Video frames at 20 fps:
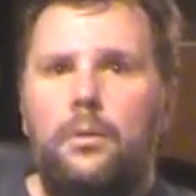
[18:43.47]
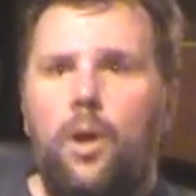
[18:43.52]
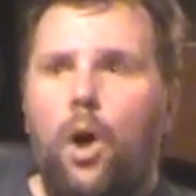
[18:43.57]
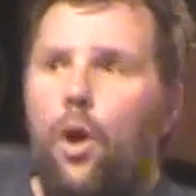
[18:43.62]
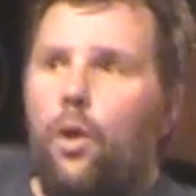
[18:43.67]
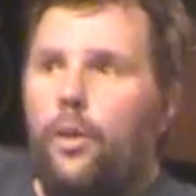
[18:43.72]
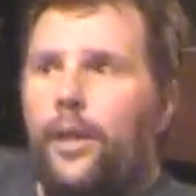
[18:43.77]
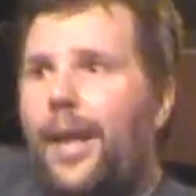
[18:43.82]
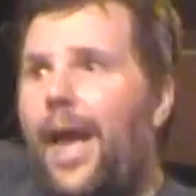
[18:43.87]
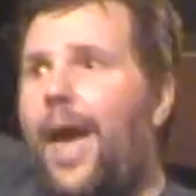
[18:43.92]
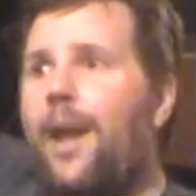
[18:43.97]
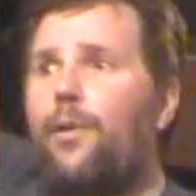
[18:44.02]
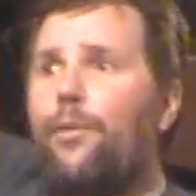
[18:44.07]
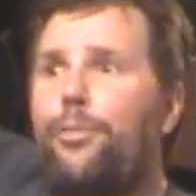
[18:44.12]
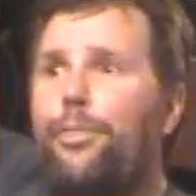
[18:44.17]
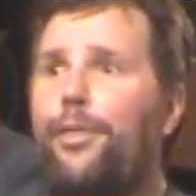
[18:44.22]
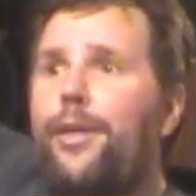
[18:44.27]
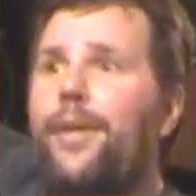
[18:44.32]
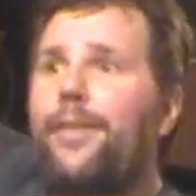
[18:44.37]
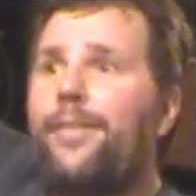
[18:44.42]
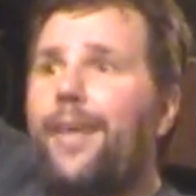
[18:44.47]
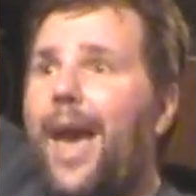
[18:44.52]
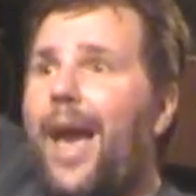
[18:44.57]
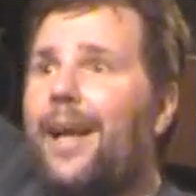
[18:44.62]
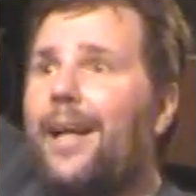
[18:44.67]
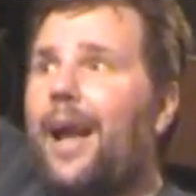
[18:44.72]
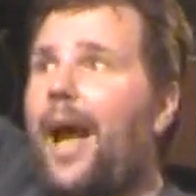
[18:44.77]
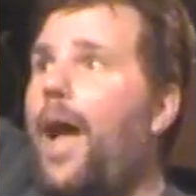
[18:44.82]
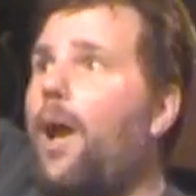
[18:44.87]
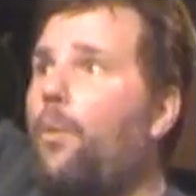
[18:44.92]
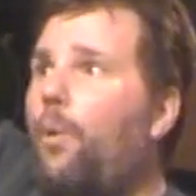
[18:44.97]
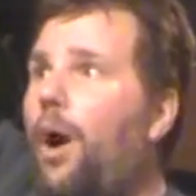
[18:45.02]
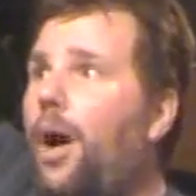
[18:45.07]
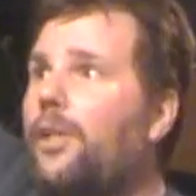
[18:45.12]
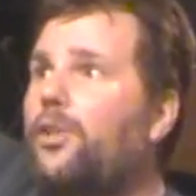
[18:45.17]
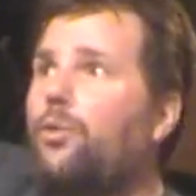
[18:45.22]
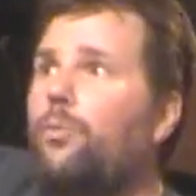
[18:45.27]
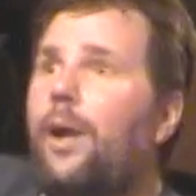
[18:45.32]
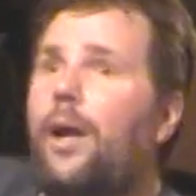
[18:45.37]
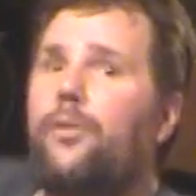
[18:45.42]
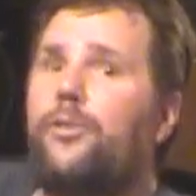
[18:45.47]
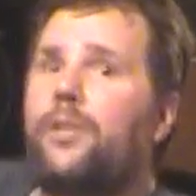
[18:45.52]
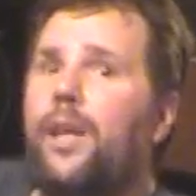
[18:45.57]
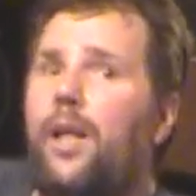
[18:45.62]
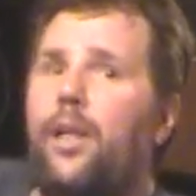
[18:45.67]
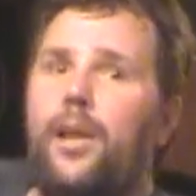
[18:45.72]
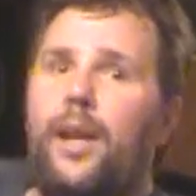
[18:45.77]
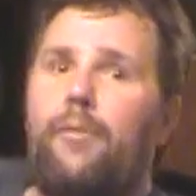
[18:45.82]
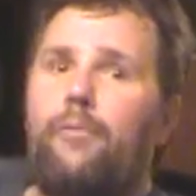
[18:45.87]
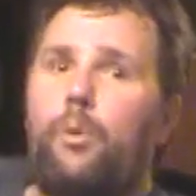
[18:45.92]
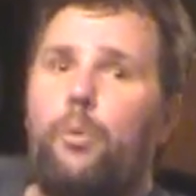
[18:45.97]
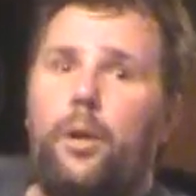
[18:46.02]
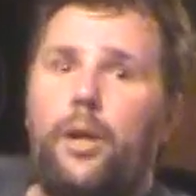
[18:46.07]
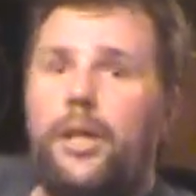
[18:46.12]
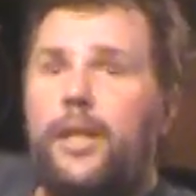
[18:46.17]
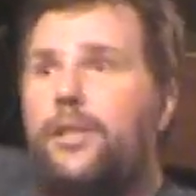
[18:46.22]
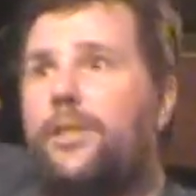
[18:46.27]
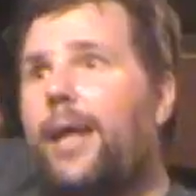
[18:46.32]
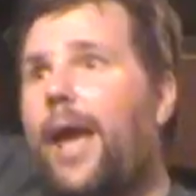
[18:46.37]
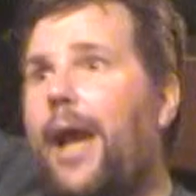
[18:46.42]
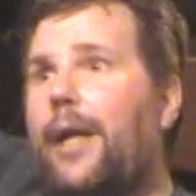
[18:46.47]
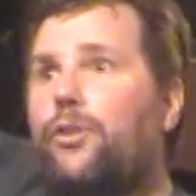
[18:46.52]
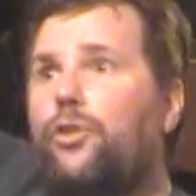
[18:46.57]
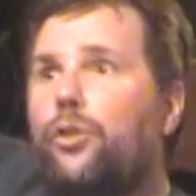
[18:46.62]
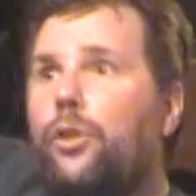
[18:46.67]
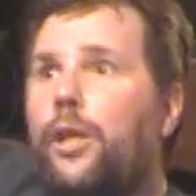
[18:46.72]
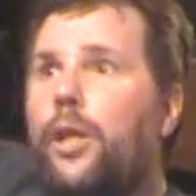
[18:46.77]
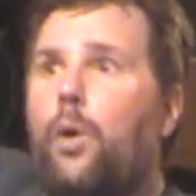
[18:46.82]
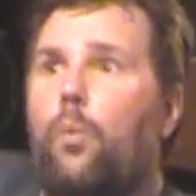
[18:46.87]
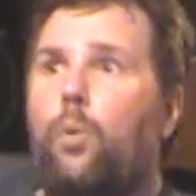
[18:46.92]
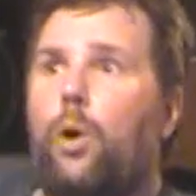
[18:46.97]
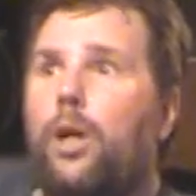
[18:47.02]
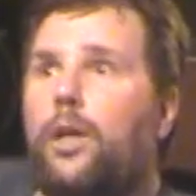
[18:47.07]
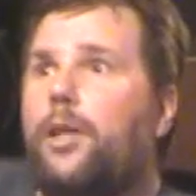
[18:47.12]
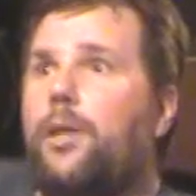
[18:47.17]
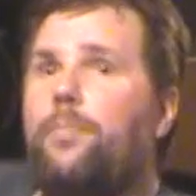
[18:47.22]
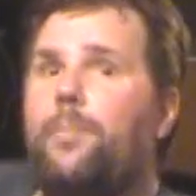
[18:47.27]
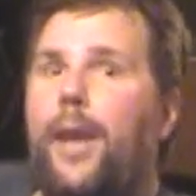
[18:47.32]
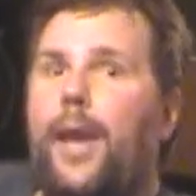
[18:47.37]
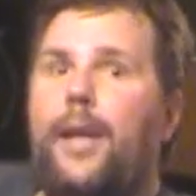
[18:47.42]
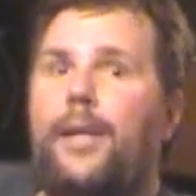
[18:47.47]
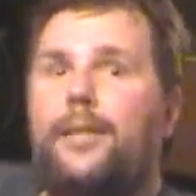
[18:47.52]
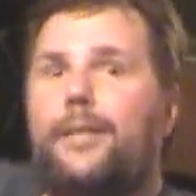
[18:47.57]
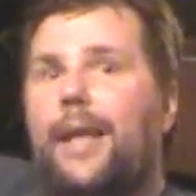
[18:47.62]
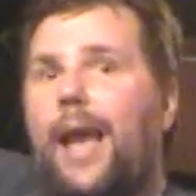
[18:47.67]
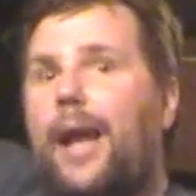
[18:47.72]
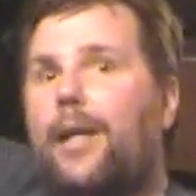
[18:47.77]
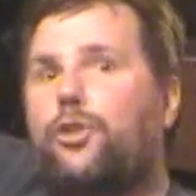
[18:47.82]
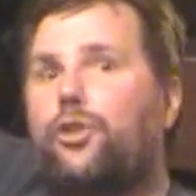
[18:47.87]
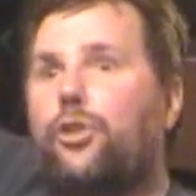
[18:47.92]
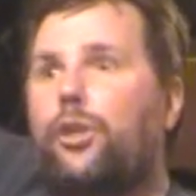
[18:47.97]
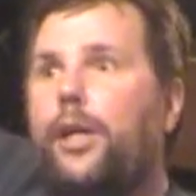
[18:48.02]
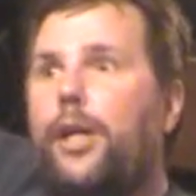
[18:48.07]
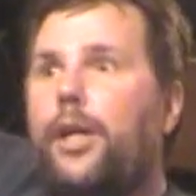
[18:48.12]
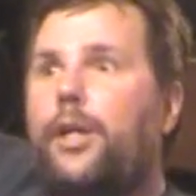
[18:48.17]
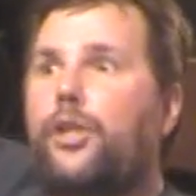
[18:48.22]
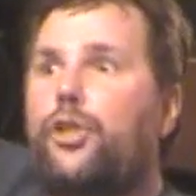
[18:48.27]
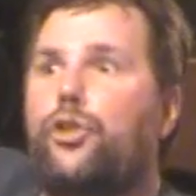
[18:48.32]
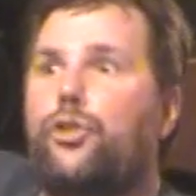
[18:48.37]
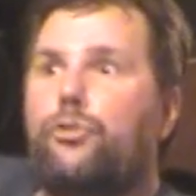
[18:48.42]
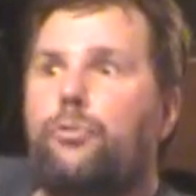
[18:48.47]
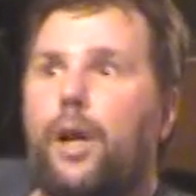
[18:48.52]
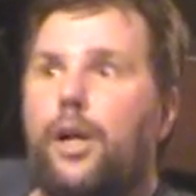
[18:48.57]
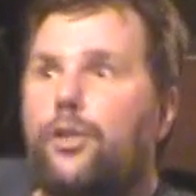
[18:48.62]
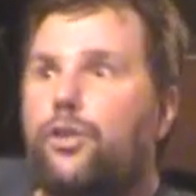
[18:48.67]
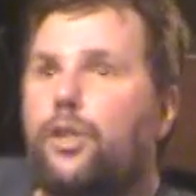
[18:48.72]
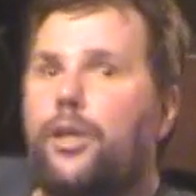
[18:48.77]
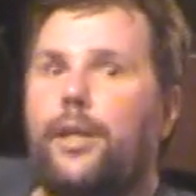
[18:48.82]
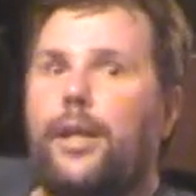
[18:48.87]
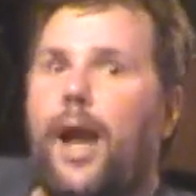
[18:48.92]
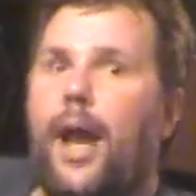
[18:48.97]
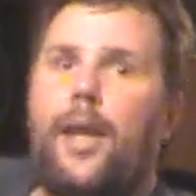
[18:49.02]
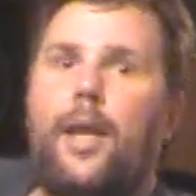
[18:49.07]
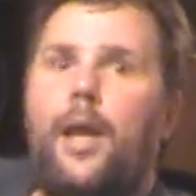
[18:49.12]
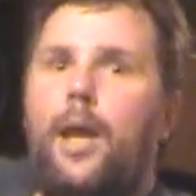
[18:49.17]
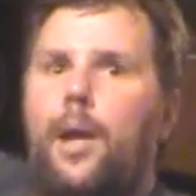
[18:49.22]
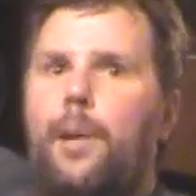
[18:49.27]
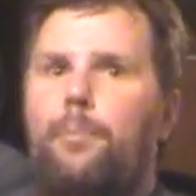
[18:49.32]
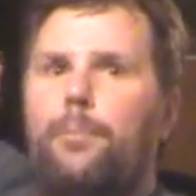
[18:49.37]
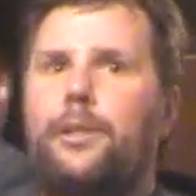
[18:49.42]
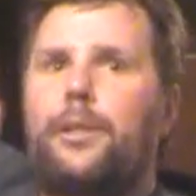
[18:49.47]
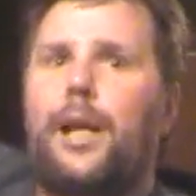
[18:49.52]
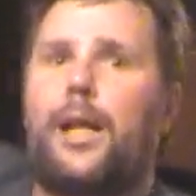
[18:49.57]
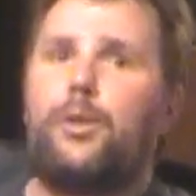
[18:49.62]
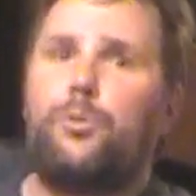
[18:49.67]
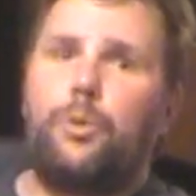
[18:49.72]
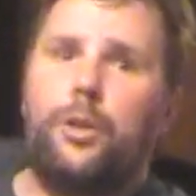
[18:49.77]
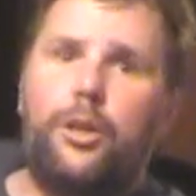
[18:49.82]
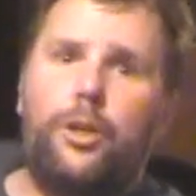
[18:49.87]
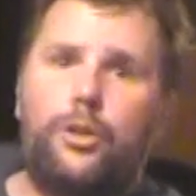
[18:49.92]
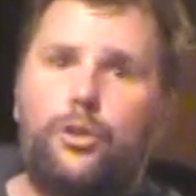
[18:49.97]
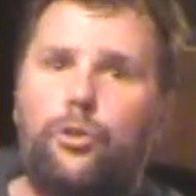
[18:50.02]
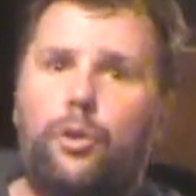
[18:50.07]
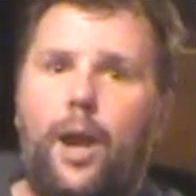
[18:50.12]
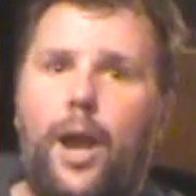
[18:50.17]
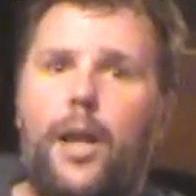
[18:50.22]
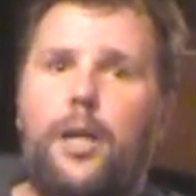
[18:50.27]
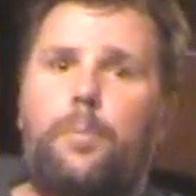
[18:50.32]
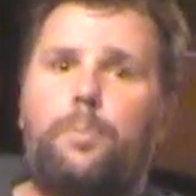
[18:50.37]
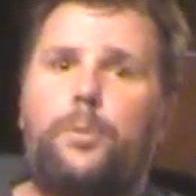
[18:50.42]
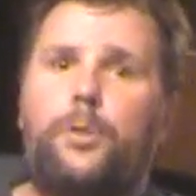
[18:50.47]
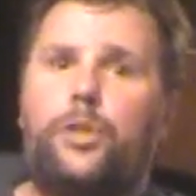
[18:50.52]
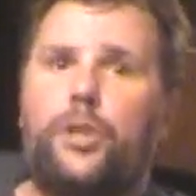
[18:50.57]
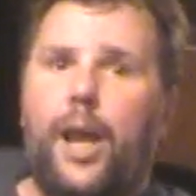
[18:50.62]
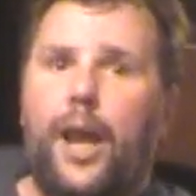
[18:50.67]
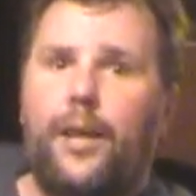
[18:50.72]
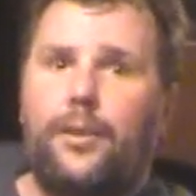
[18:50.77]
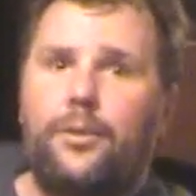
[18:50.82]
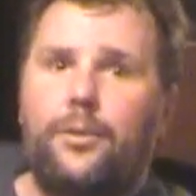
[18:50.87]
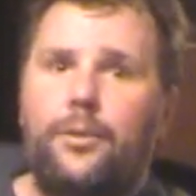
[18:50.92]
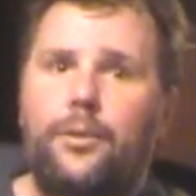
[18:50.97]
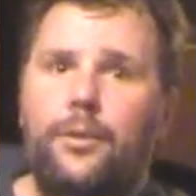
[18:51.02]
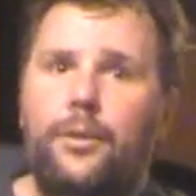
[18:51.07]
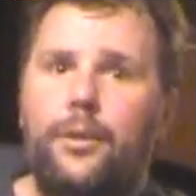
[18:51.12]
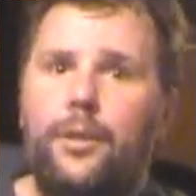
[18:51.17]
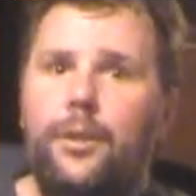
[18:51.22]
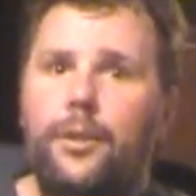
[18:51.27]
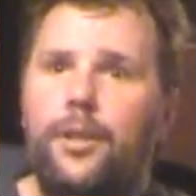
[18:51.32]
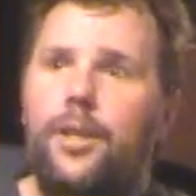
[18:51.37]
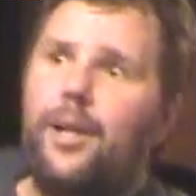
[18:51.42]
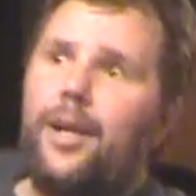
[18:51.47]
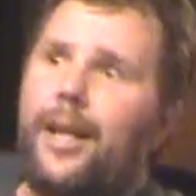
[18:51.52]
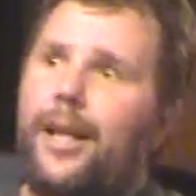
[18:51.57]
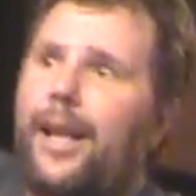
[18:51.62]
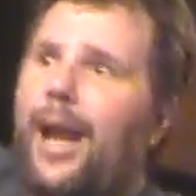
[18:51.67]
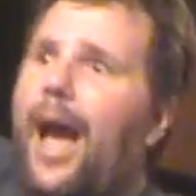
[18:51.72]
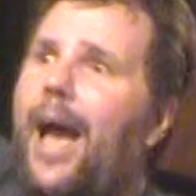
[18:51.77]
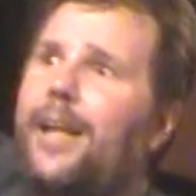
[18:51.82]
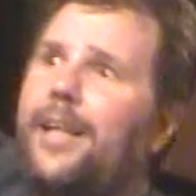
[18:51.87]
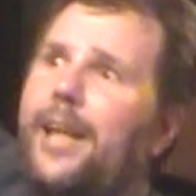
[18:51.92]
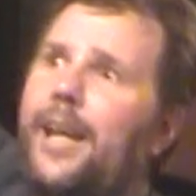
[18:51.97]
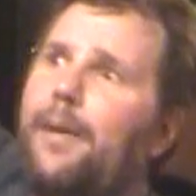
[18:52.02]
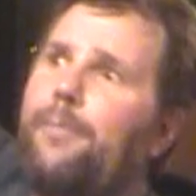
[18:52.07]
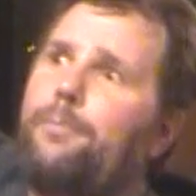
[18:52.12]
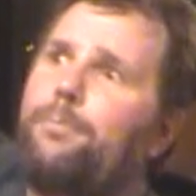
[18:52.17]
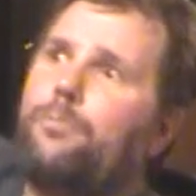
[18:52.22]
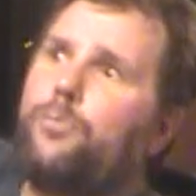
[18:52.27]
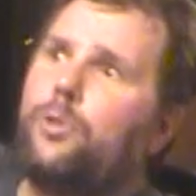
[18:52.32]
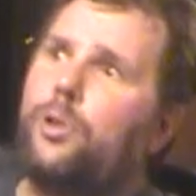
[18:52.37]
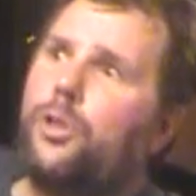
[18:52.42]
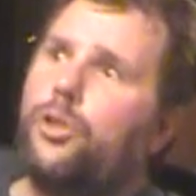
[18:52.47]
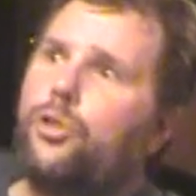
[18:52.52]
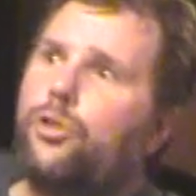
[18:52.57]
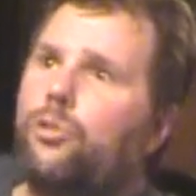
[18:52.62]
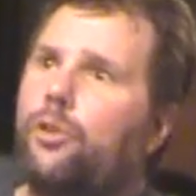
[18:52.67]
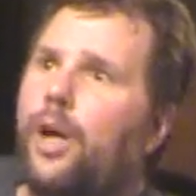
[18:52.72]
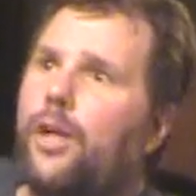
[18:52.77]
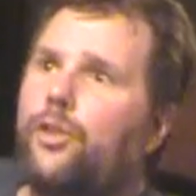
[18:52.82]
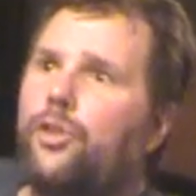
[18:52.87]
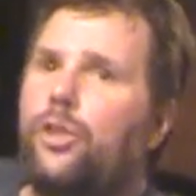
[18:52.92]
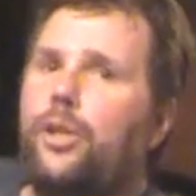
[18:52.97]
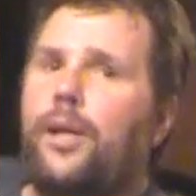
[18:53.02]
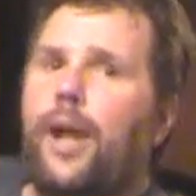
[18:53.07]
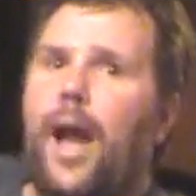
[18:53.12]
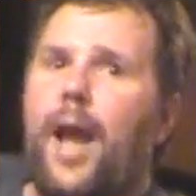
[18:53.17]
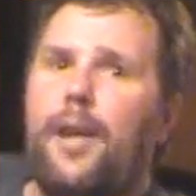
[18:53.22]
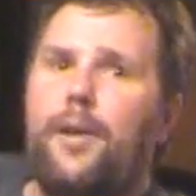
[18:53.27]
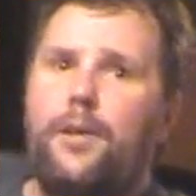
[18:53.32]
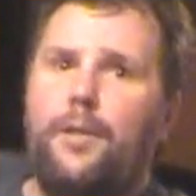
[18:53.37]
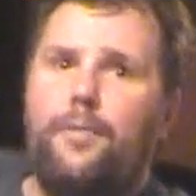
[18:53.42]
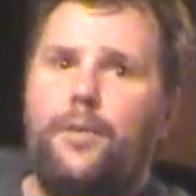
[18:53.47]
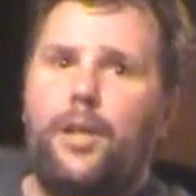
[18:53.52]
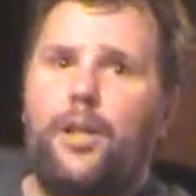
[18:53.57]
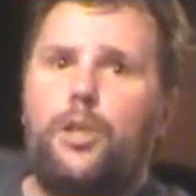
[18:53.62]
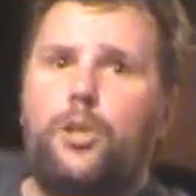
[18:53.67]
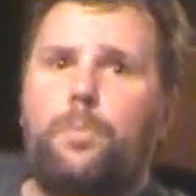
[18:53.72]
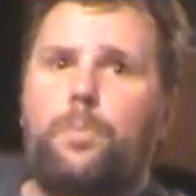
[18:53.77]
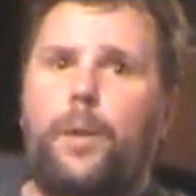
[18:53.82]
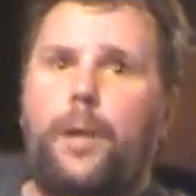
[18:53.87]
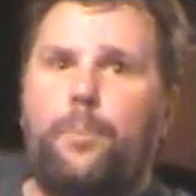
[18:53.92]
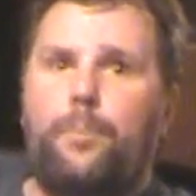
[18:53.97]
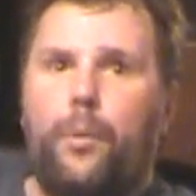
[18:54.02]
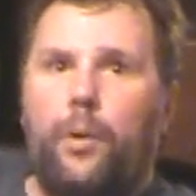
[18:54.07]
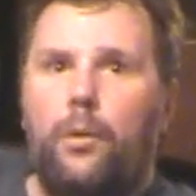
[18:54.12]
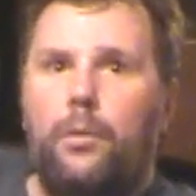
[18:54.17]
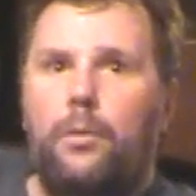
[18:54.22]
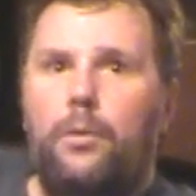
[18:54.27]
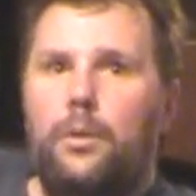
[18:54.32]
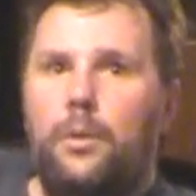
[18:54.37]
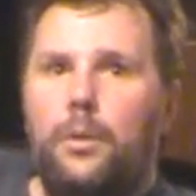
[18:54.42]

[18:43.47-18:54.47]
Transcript: Only I don't think that guy walks around telling everyone he's actually a working man. He's actually a construction guy. But that's what you're trying to project. You're the goddamn construction guy in the Village People.